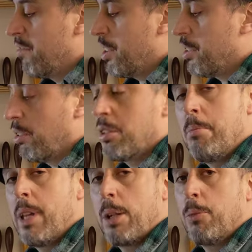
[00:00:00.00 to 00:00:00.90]
Just do
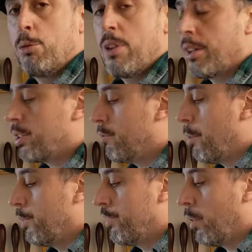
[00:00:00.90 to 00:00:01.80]
some minimal rust
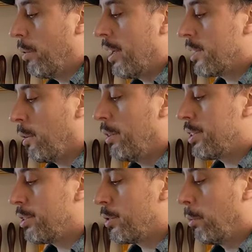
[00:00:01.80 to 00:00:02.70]
removal, and as long
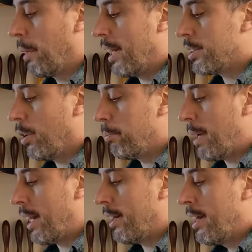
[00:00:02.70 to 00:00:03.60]
as the saw plate's not
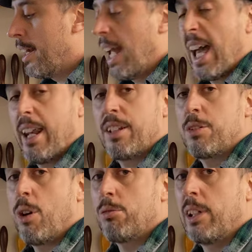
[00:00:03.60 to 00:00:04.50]
bent and
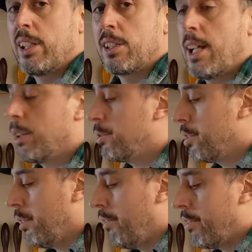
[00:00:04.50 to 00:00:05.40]
it's not really
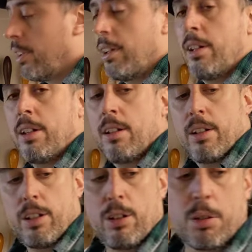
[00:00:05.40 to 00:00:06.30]
snaggle-toothed,
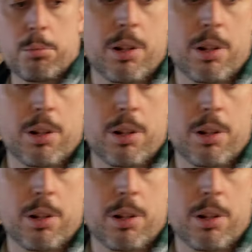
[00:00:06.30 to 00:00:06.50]
you can